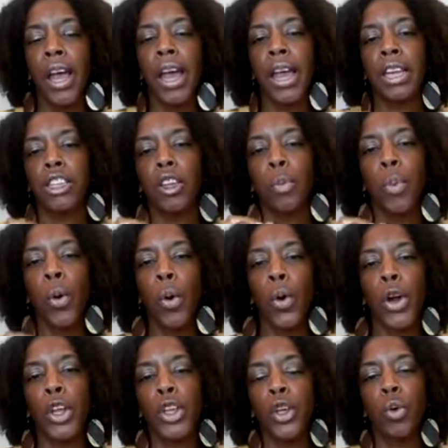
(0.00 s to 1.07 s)
and support
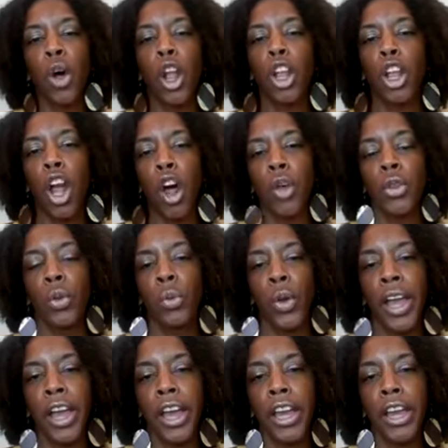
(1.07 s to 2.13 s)
you along the
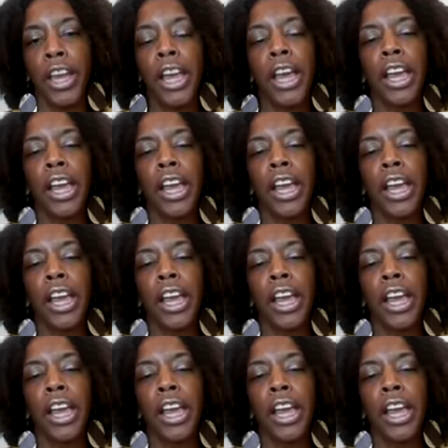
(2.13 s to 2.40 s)
way.